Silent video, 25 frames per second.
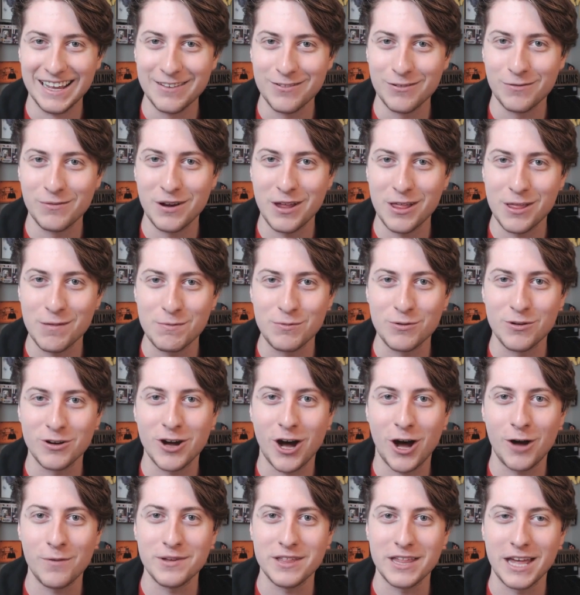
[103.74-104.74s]
Even when other people
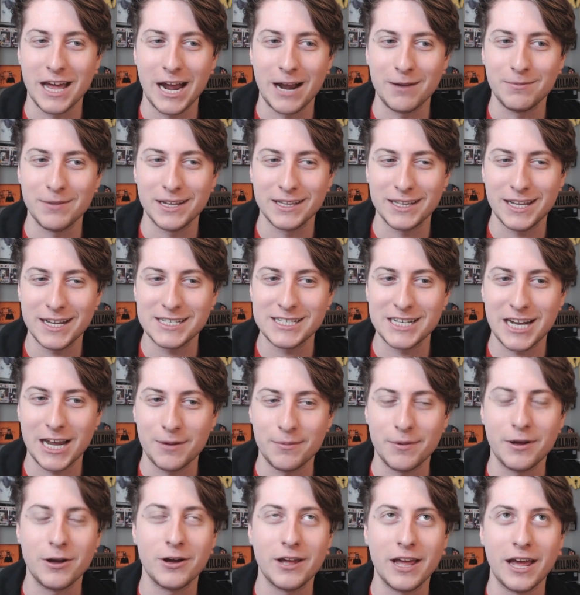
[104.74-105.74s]
call me that, I'm like, that's
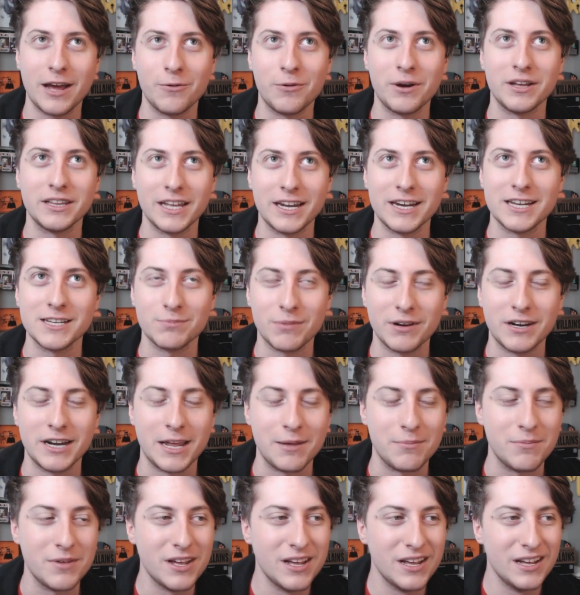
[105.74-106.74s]
not my. Oh yeah, wait, that is my
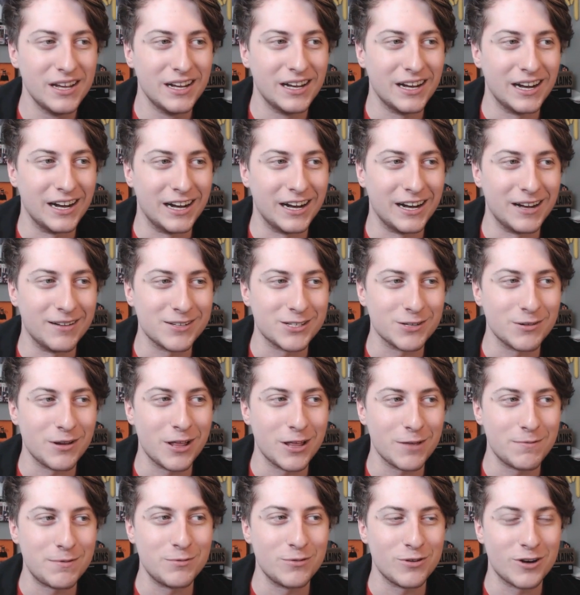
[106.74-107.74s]
name. So
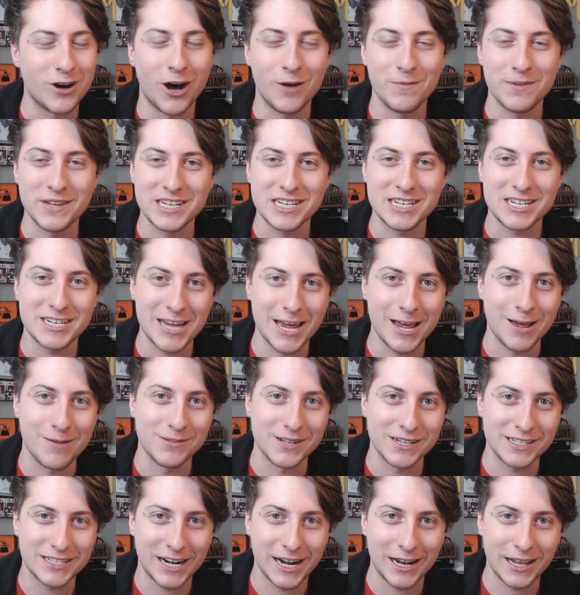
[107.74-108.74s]
other people call me
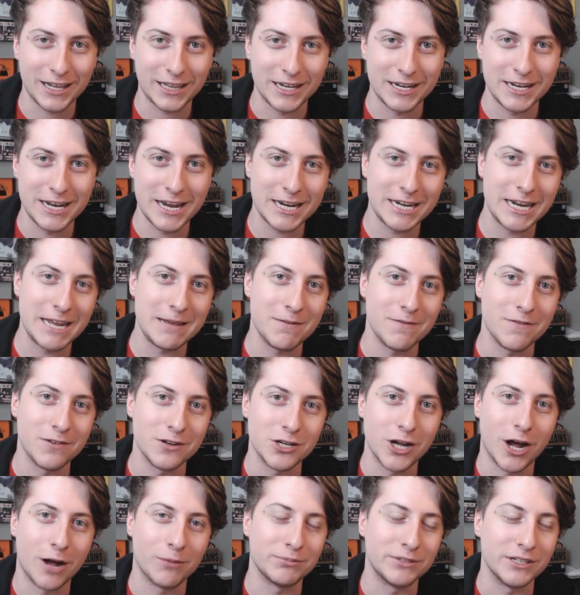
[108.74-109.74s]
Steb. That's kind of like the nickname I've
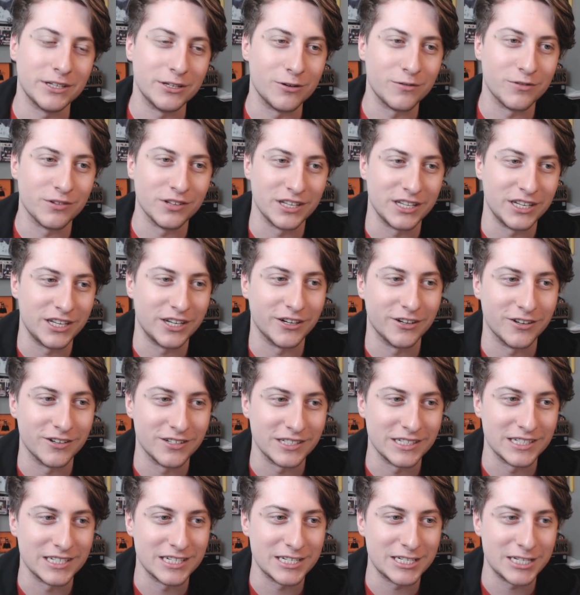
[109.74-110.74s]
adopted over the
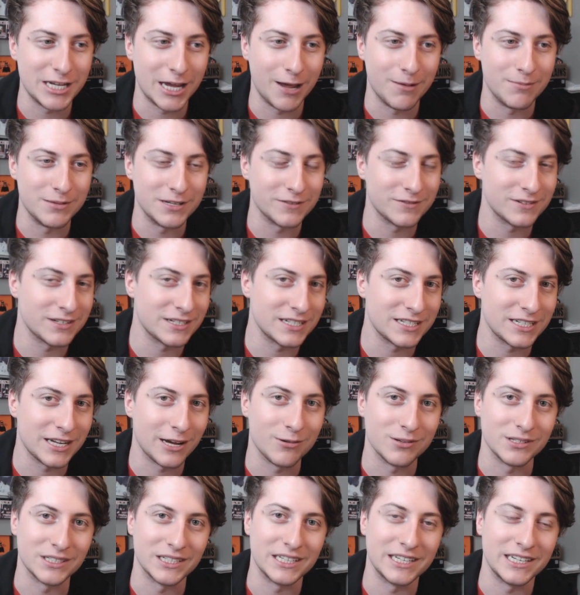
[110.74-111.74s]
years is Steb ever since
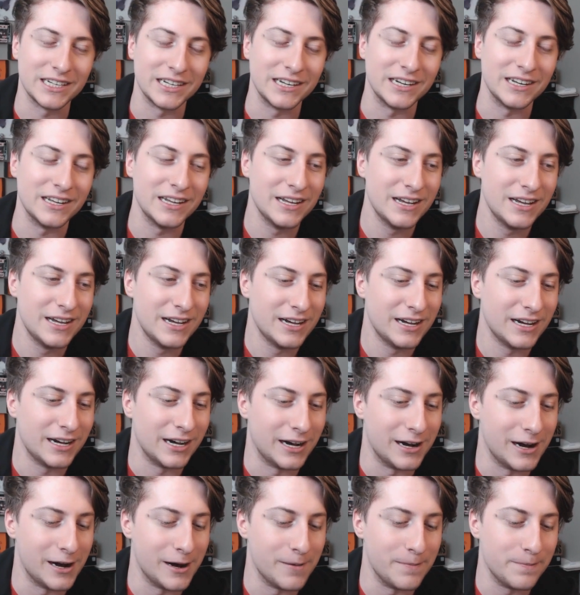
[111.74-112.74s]
I was a kid.
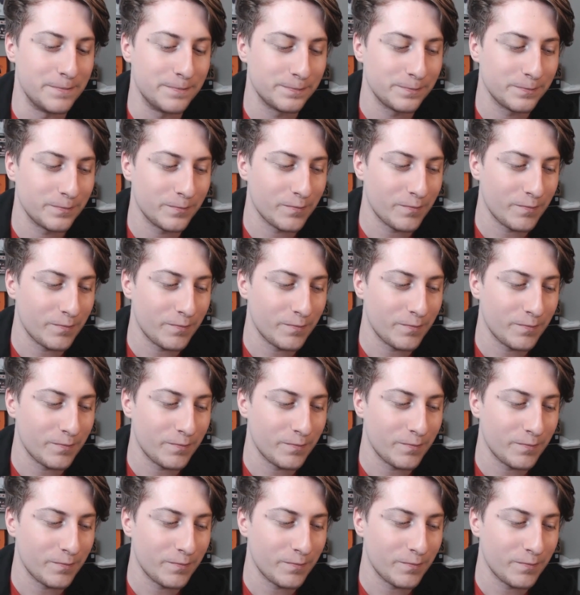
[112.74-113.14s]
Um,